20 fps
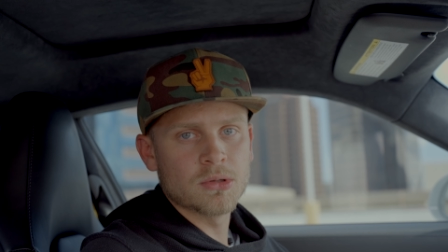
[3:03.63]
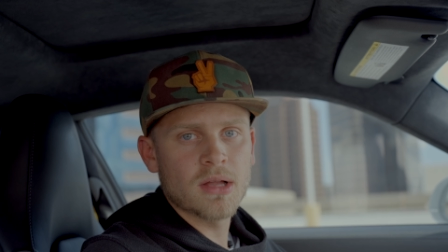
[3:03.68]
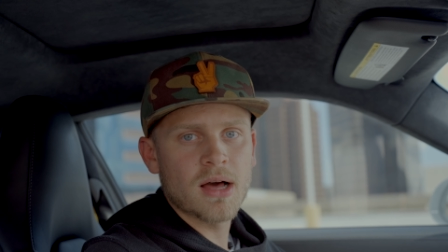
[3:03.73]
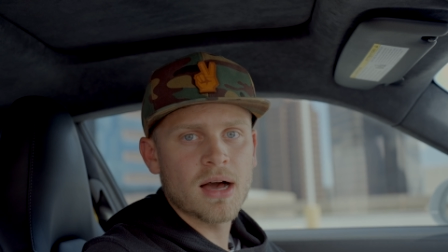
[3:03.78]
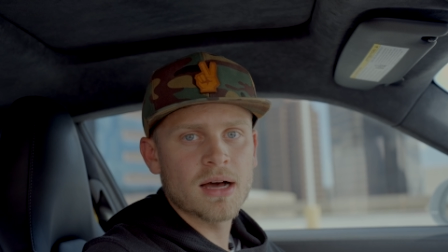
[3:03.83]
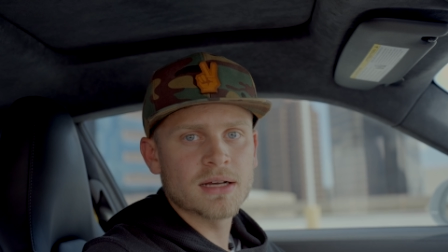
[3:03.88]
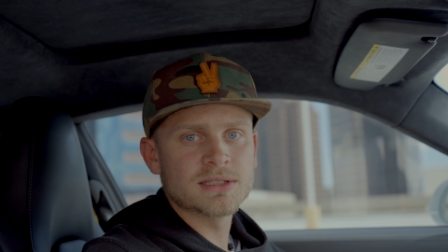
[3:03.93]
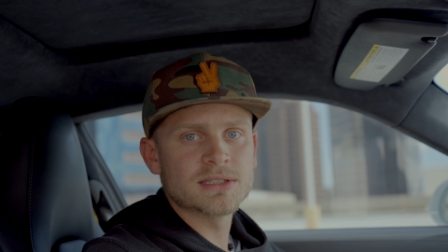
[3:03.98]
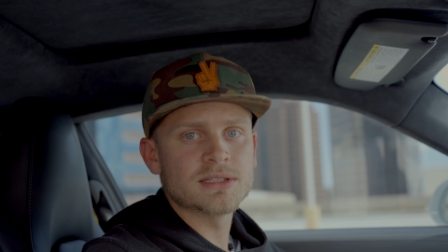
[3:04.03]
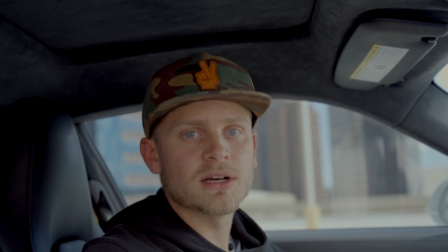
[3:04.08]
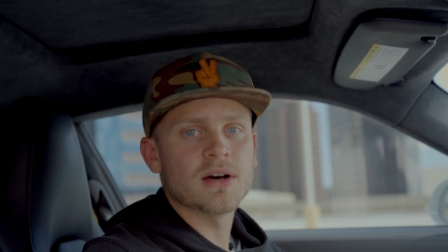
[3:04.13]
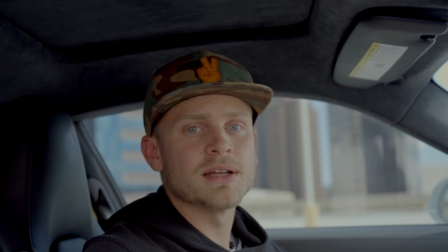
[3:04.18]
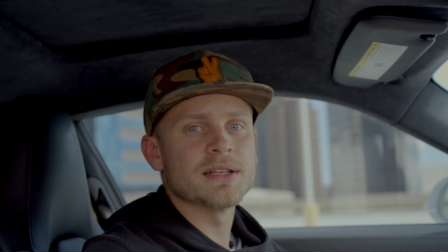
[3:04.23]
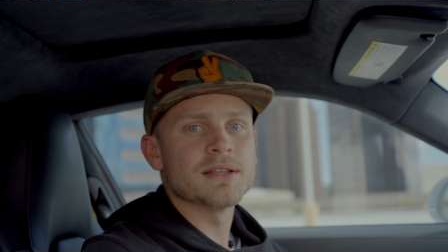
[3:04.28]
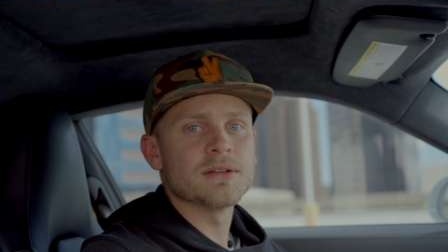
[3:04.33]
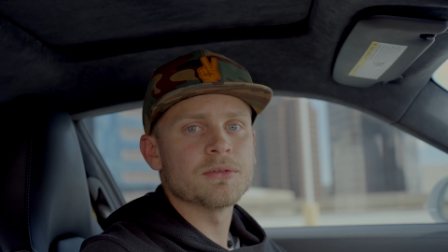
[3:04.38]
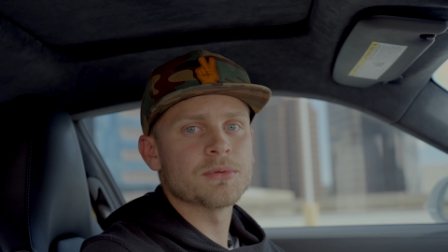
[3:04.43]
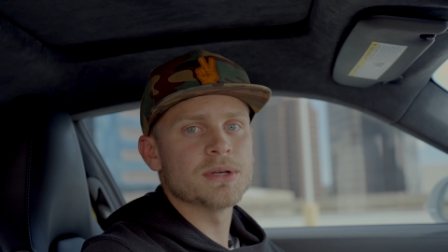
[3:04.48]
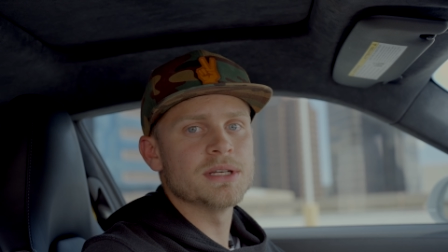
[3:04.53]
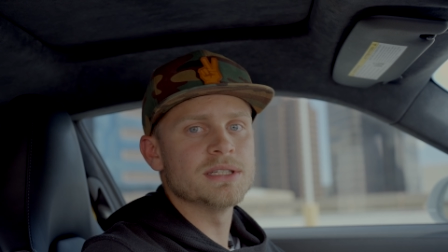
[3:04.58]
loss on
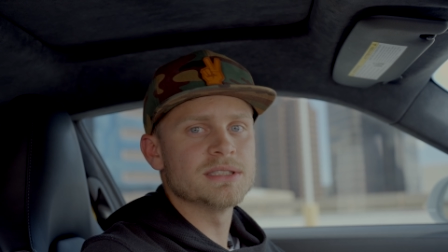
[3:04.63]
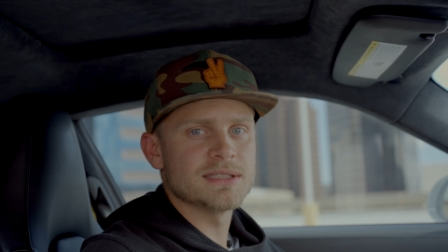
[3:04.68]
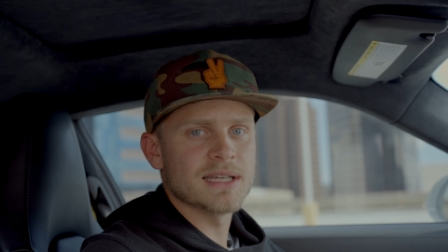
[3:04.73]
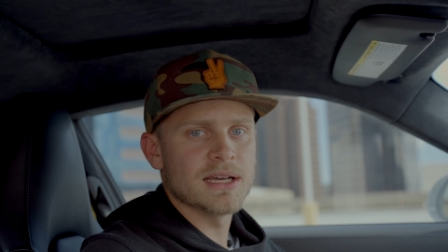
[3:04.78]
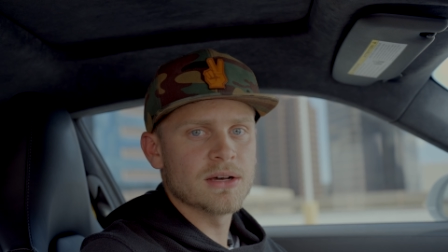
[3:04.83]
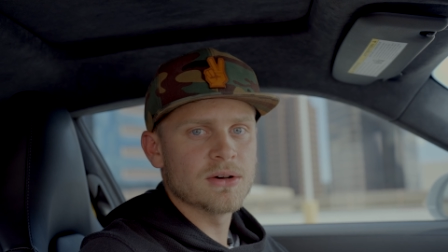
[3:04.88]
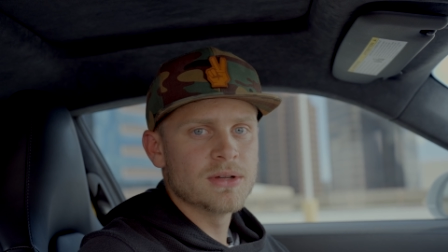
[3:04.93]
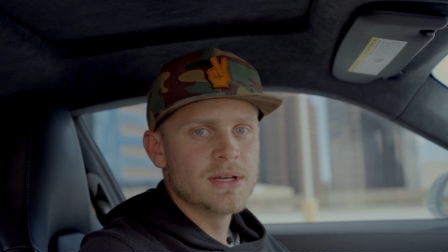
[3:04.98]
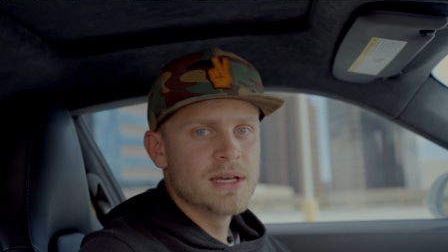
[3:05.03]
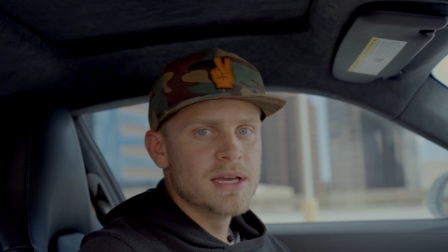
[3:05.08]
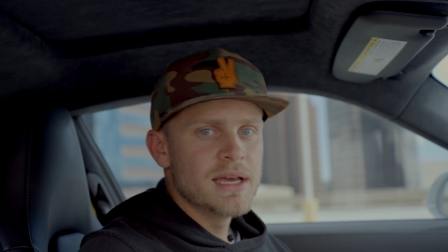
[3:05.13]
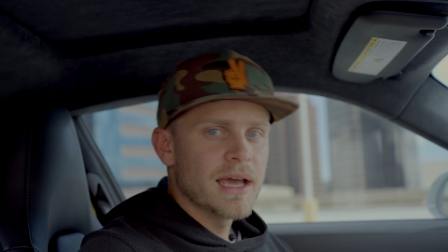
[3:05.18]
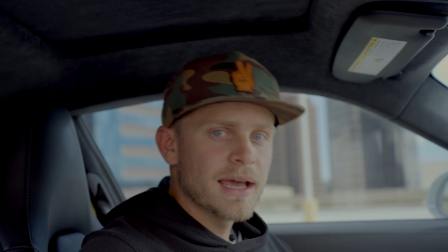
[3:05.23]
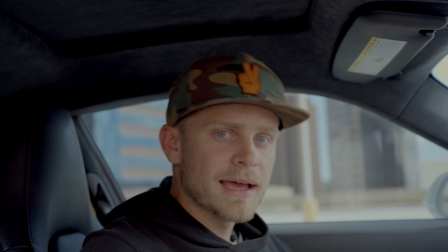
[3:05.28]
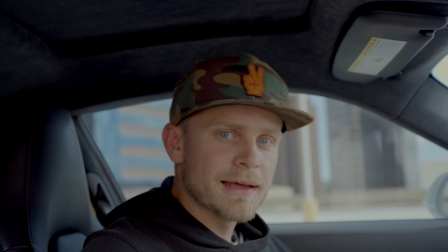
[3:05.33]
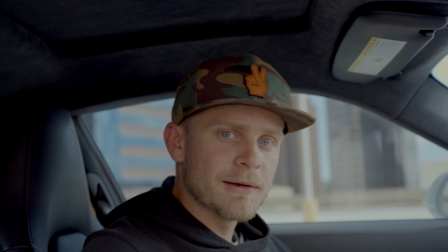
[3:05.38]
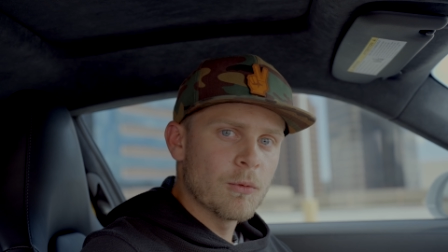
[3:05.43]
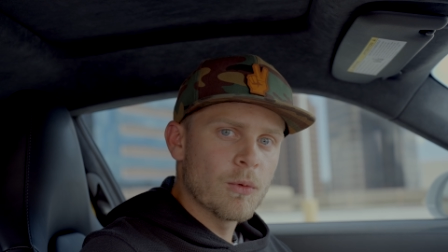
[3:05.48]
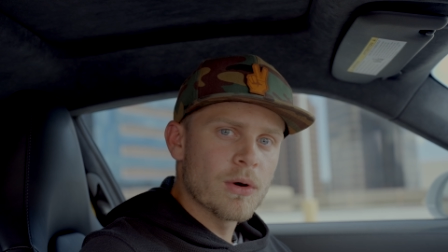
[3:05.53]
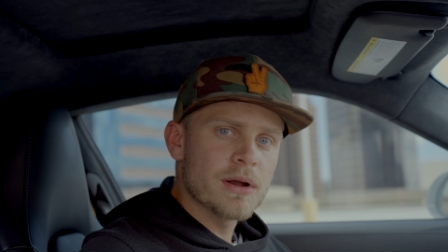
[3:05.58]
the resale.
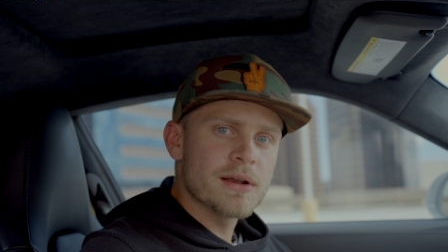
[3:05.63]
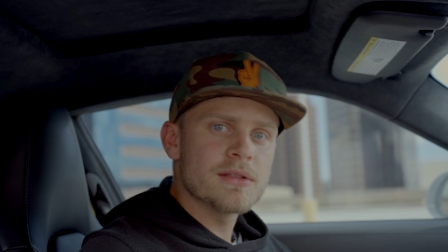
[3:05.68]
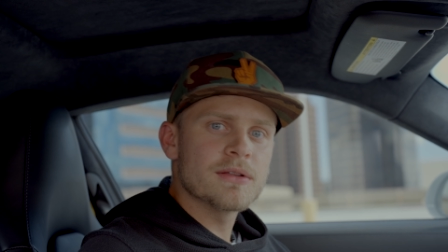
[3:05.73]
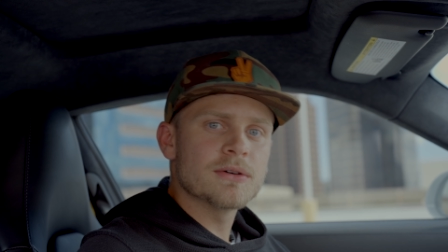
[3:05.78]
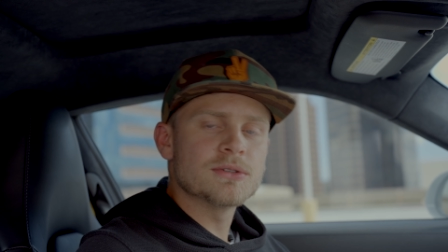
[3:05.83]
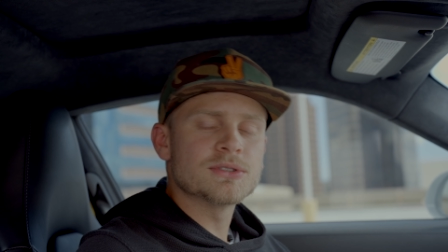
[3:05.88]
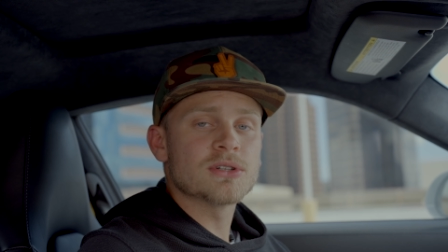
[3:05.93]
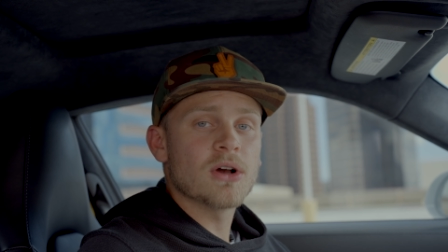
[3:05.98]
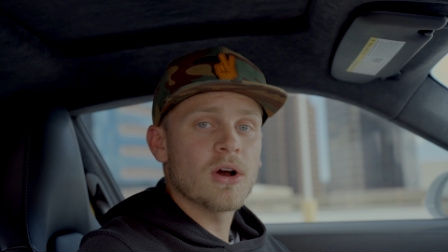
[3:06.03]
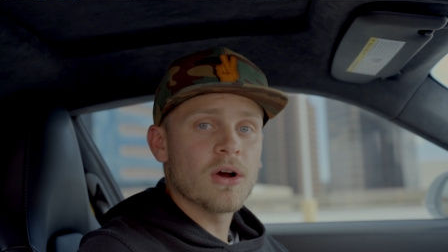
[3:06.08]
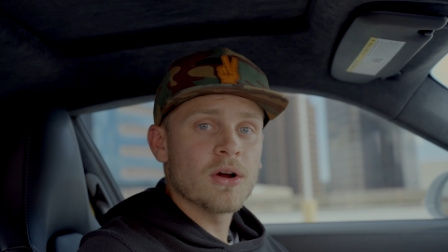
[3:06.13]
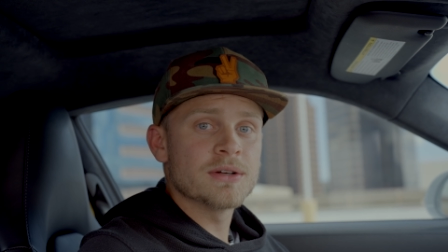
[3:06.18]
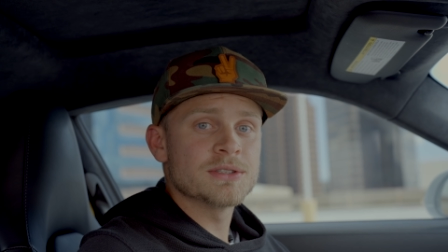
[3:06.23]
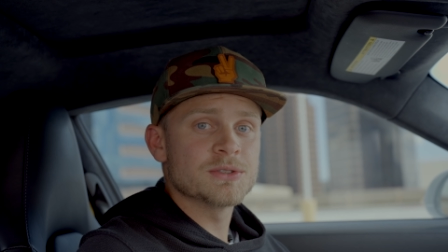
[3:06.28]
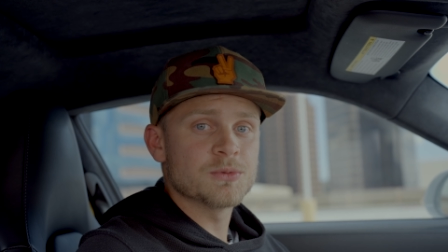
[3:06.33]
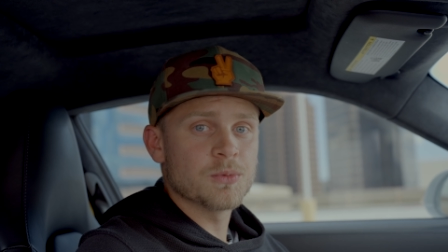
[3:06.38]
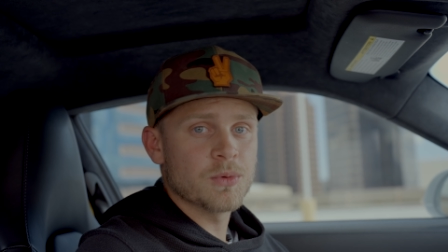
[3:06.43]
And one of those cars